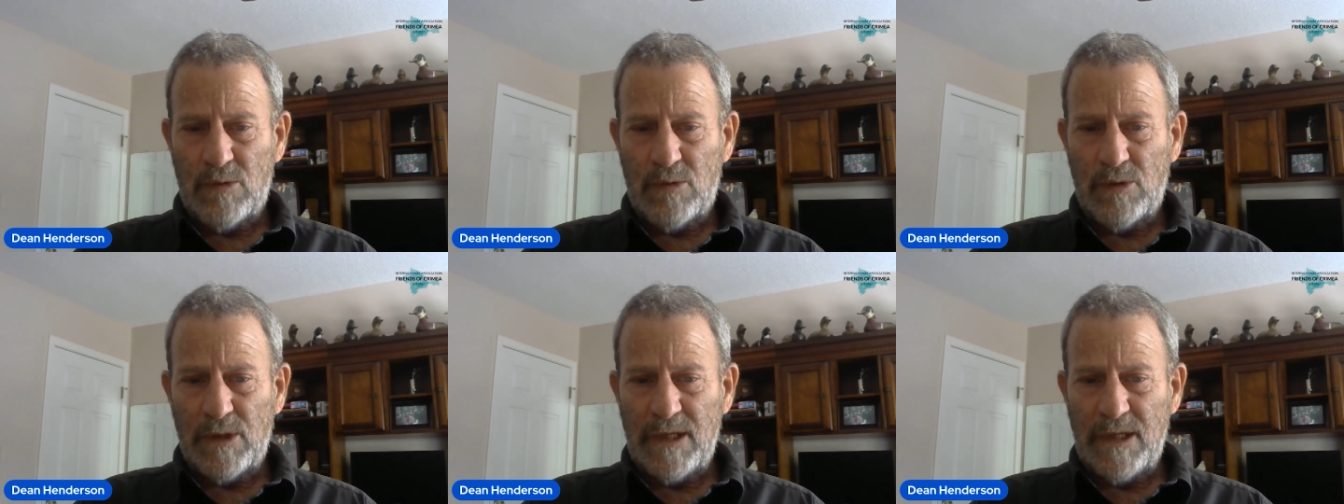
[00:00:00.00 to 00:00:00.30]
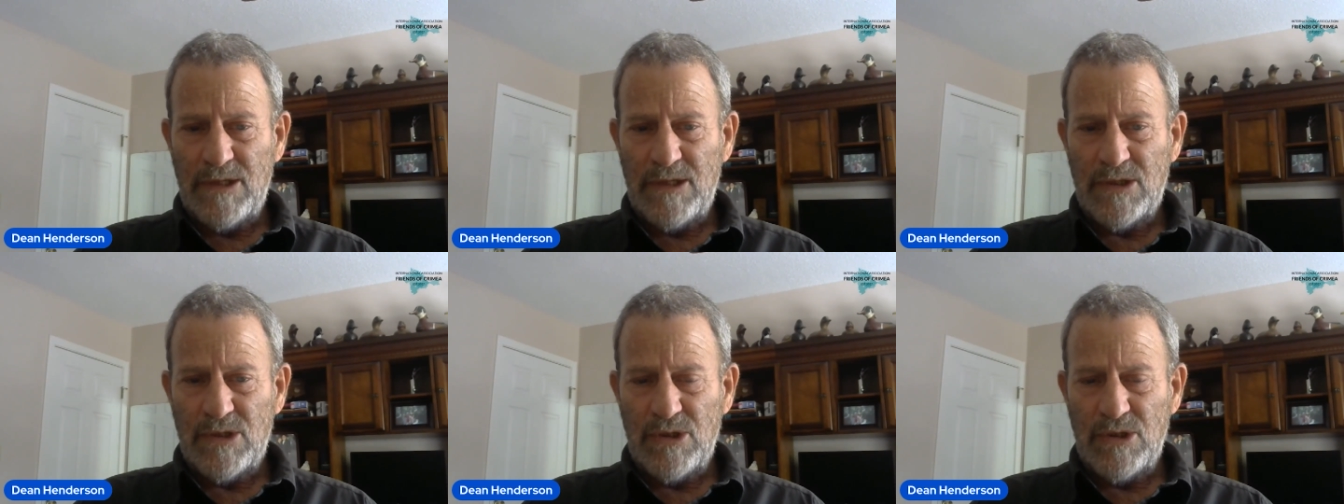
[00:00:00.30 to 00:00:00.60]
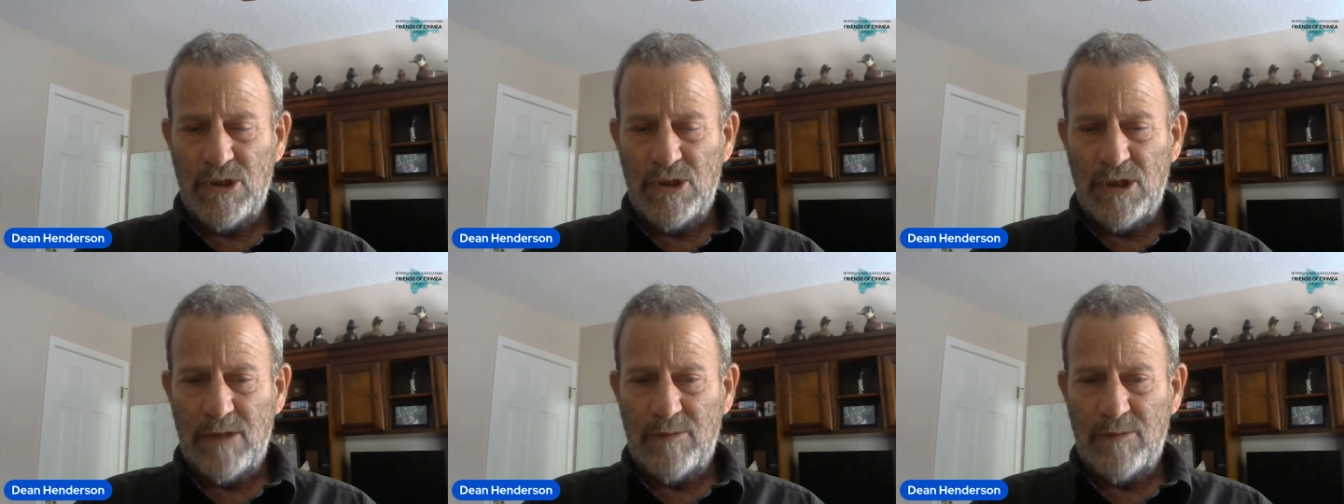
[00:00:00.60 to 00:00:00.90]

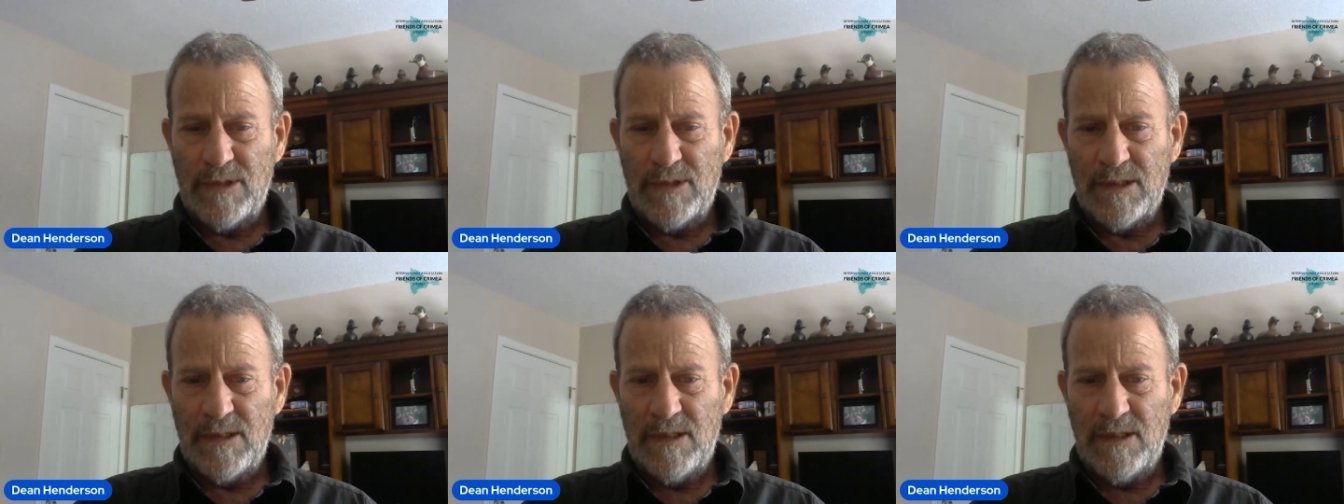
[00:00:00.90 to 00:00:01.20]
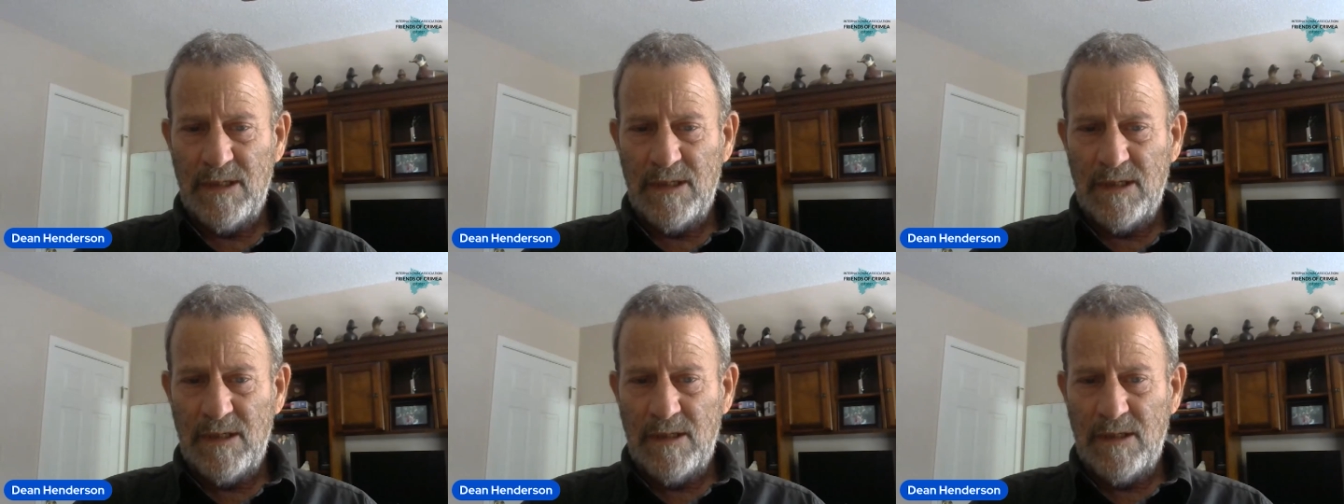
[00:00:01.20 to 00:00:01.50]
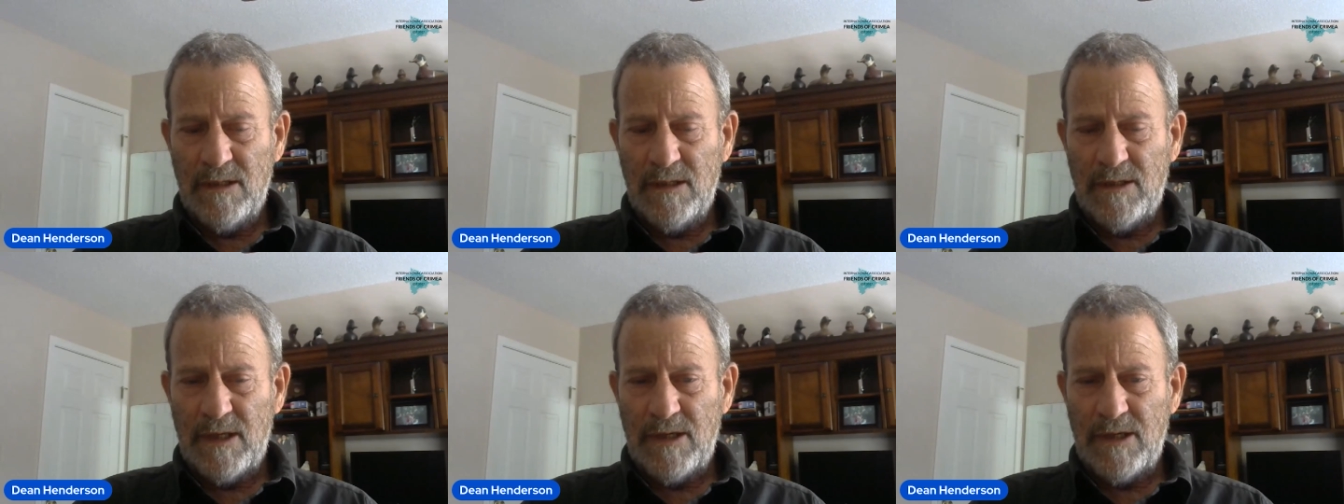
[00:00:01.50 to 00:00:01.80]
relationships
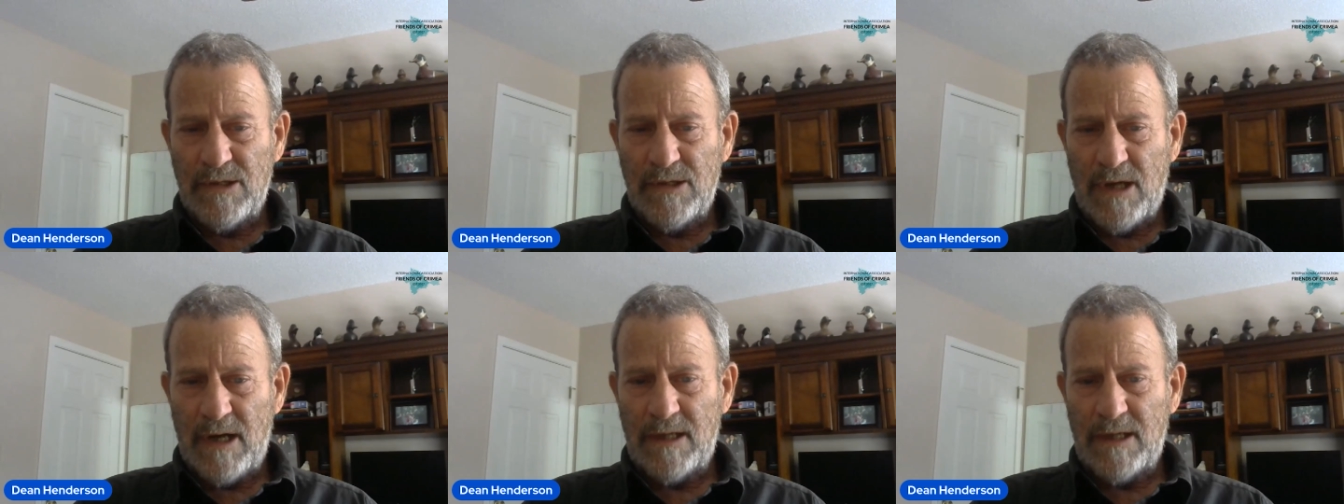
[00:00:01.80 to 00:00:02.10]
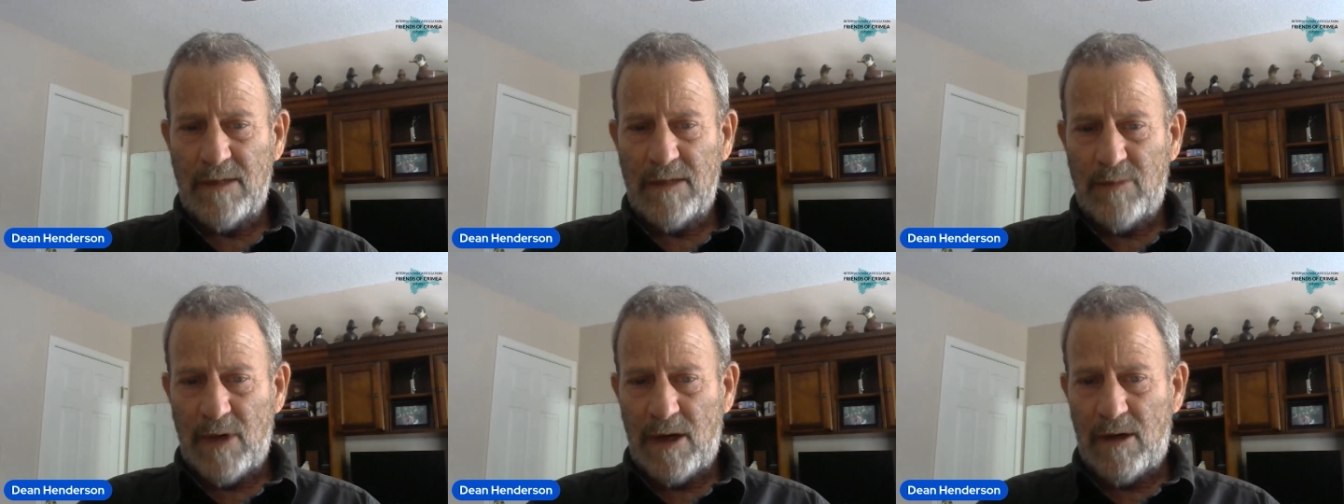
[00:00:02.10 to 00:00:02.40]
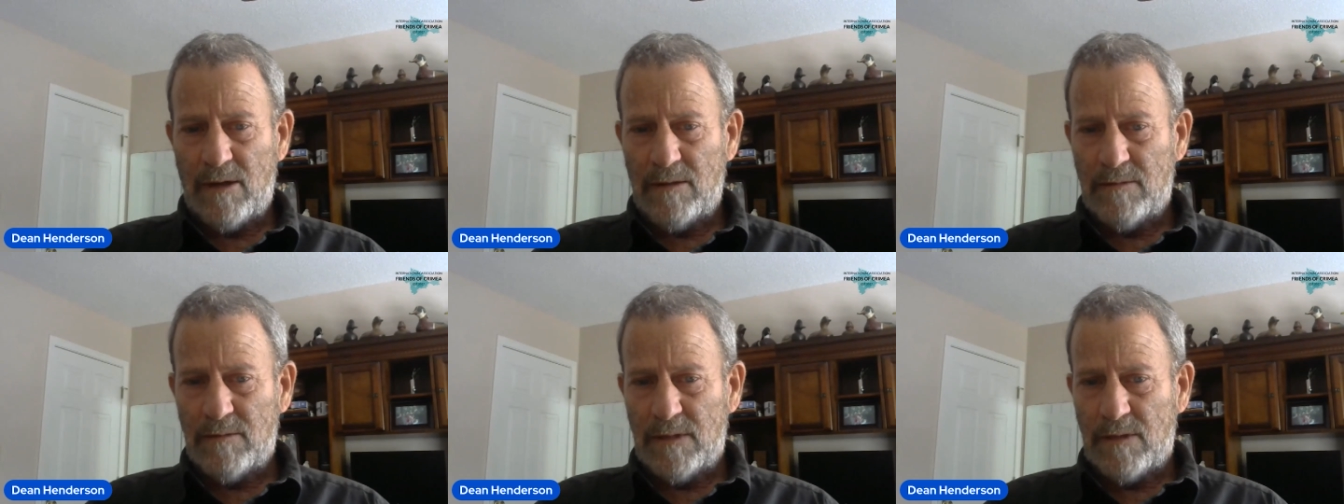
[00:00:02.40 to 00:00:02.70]
that you're talking
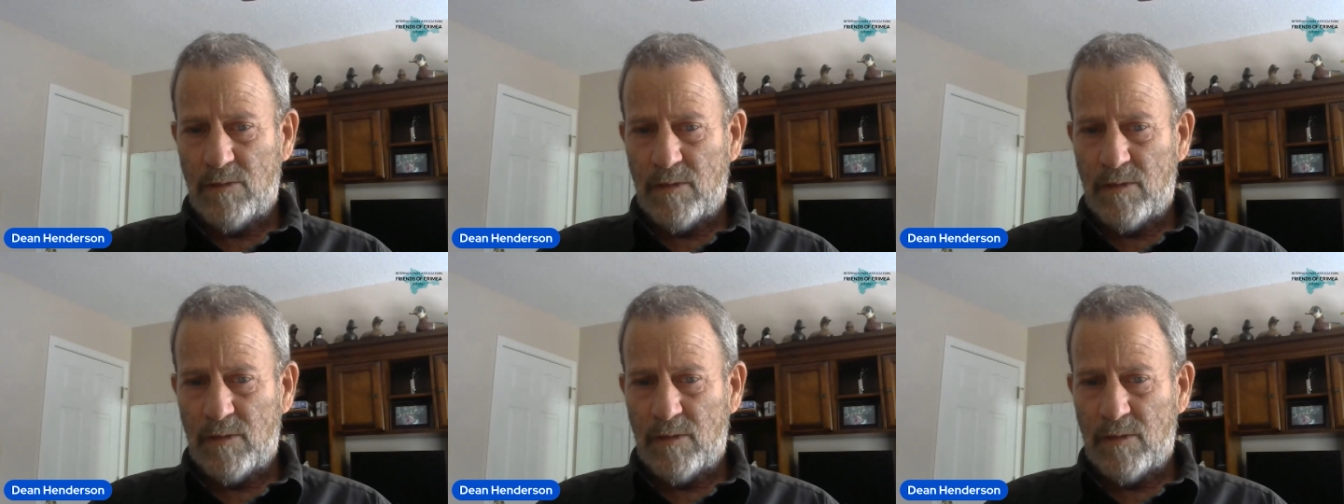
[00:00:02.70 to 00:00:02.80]
about.